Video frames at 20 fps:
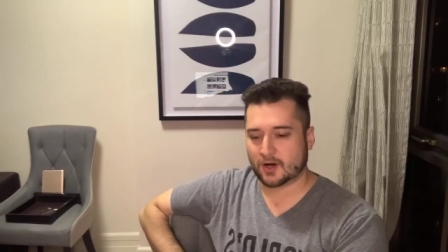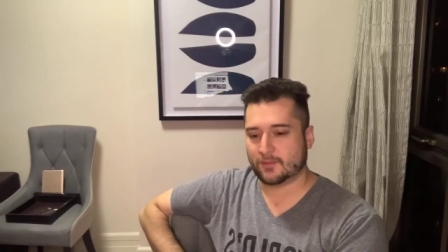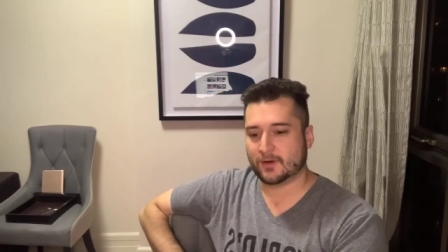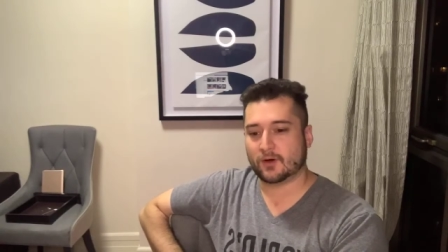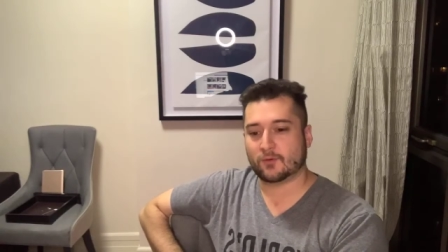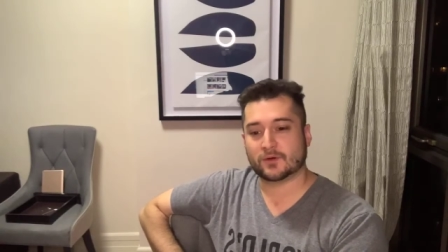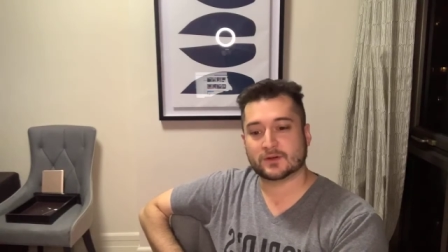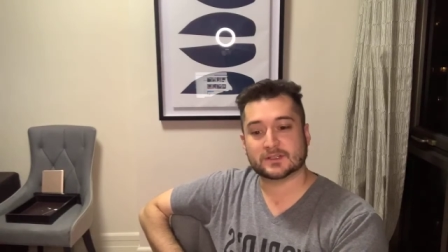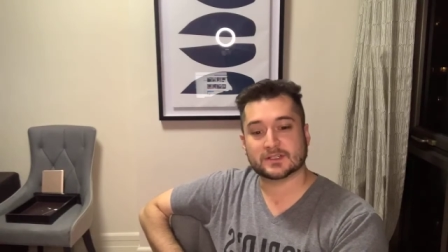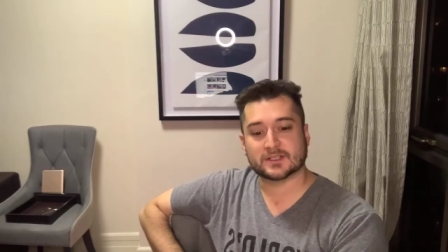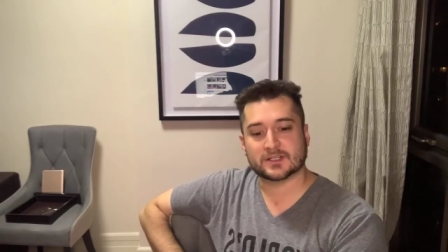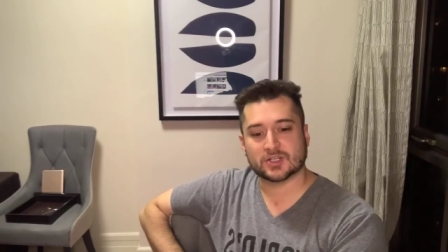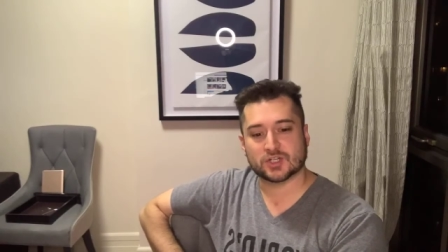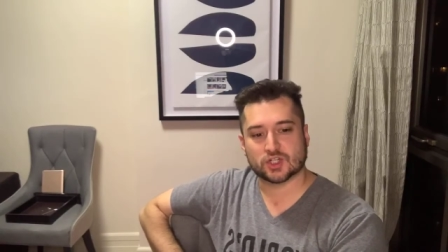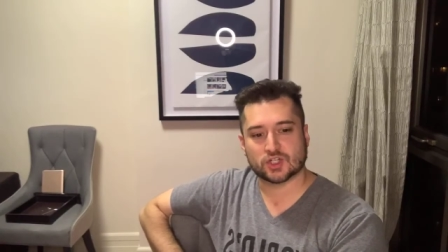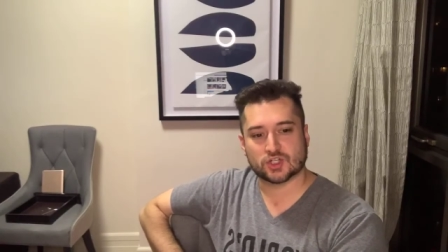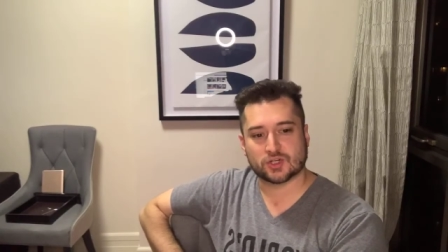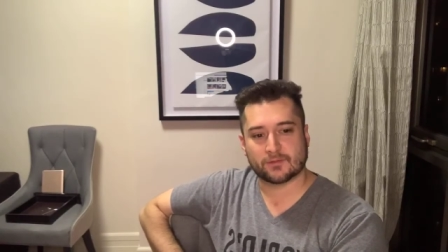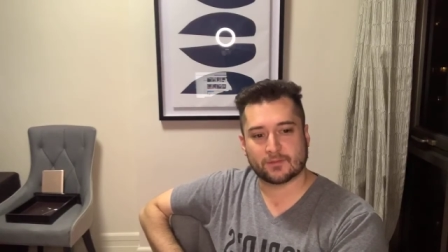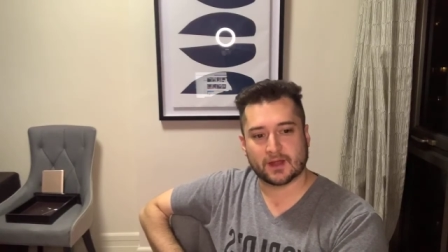about what
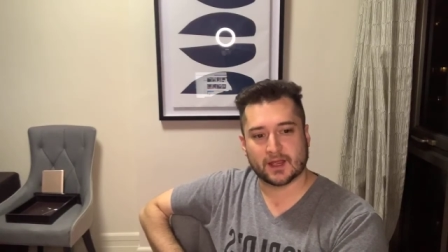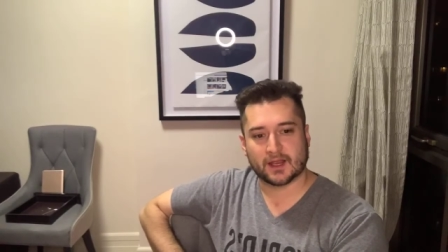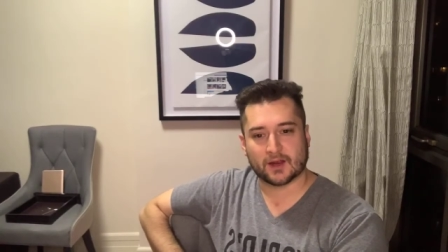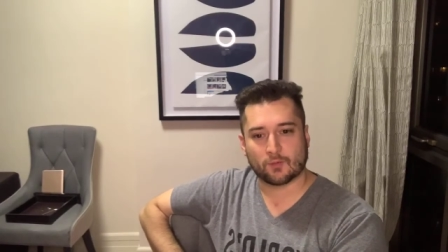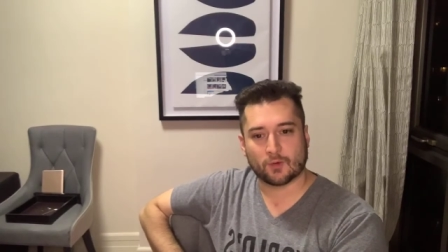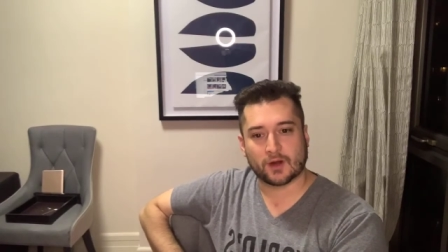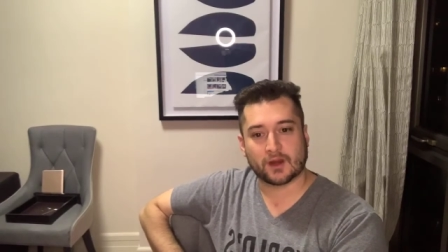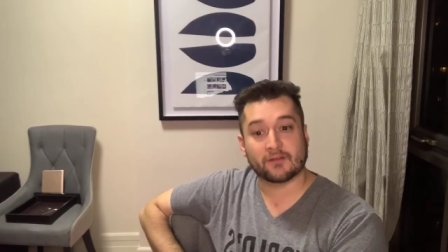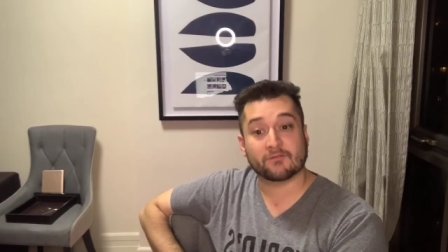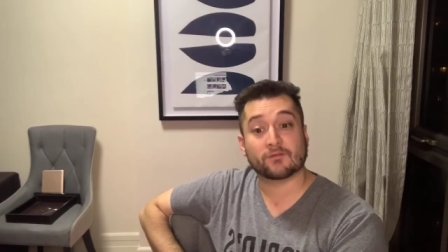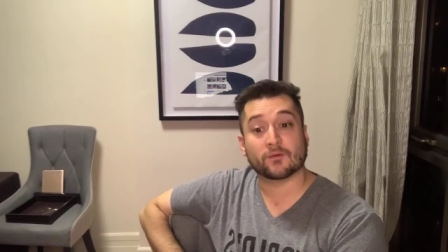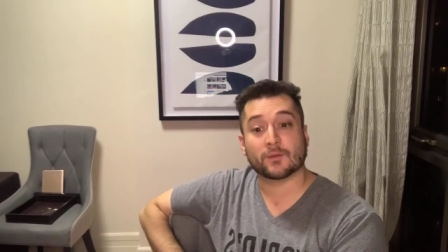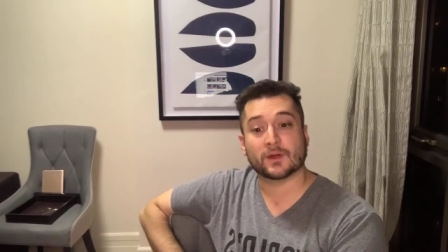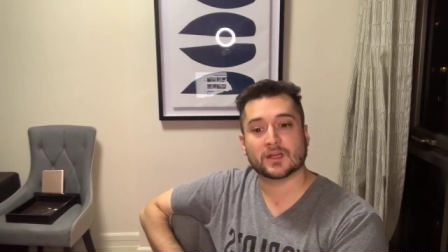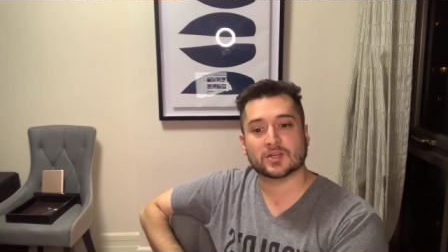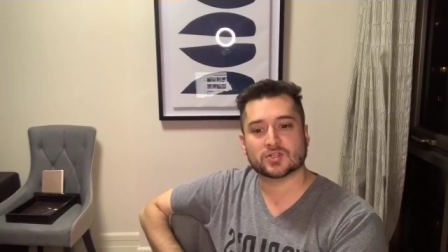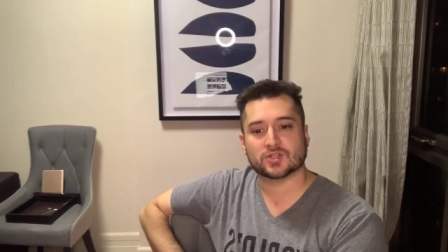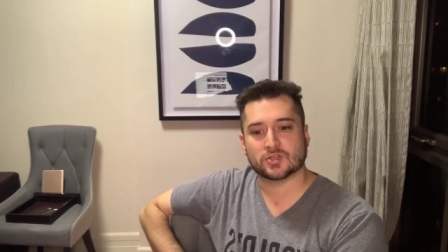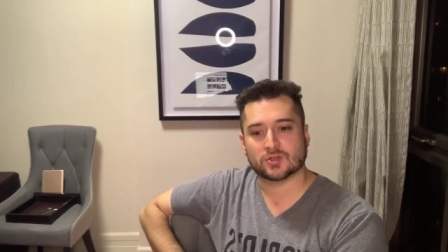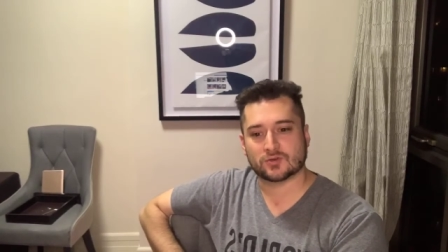decisions you make and what
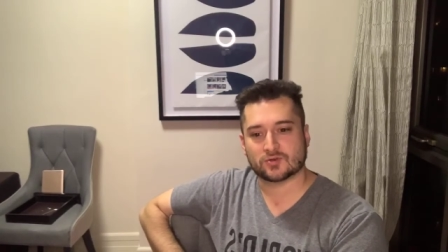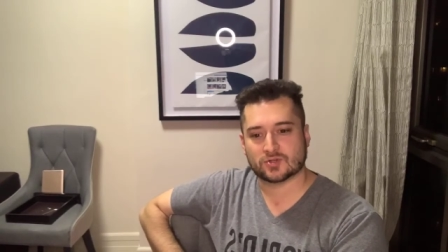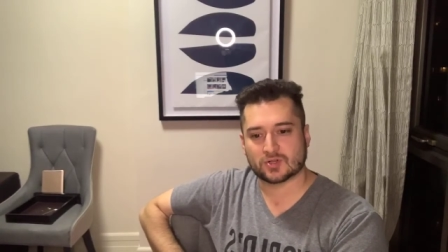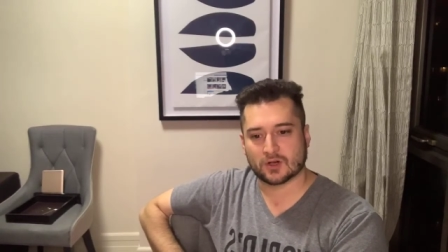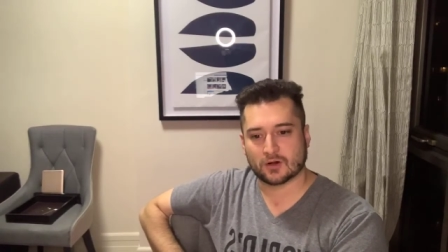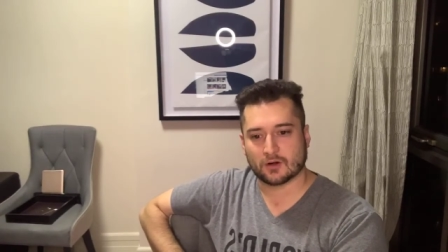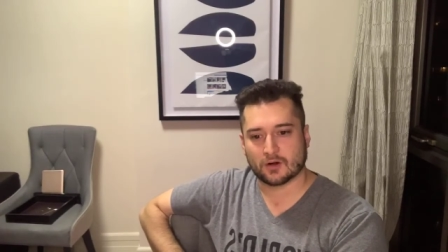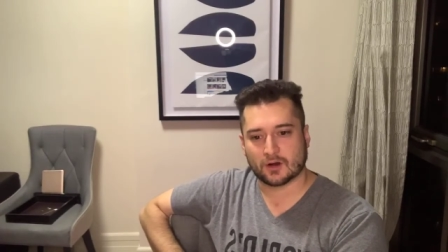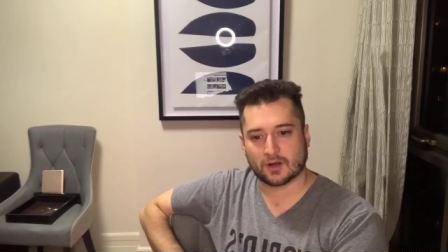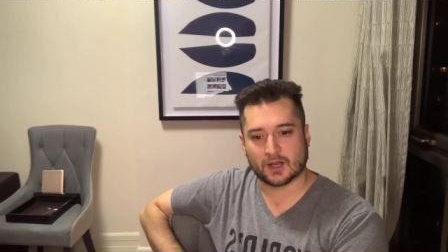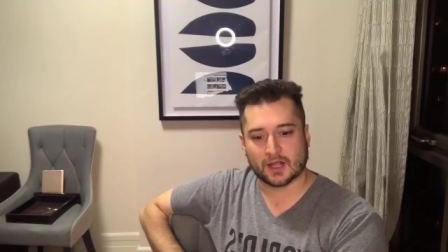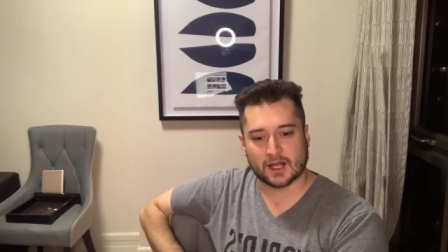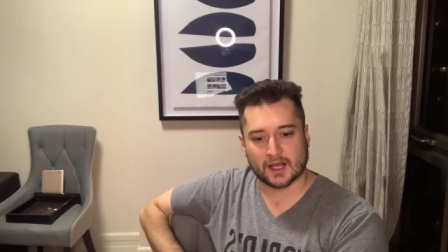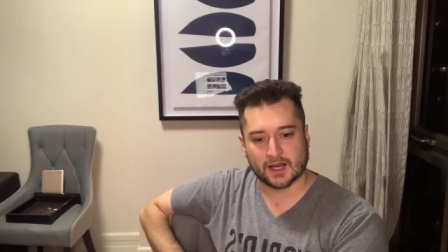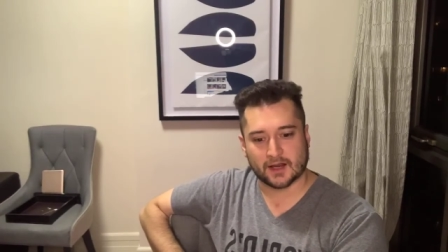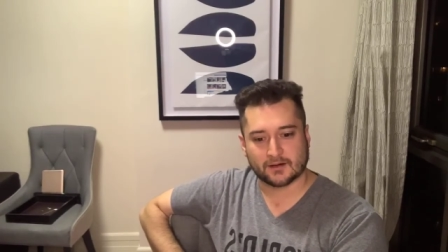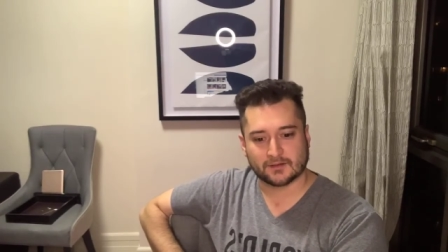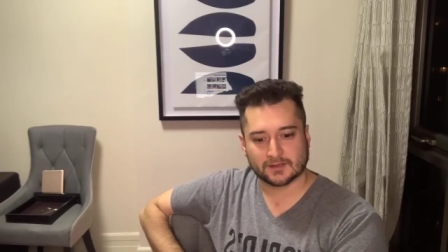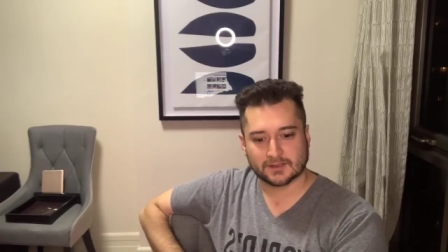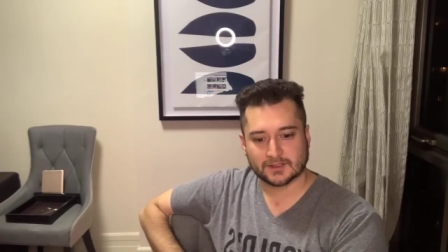information you share online.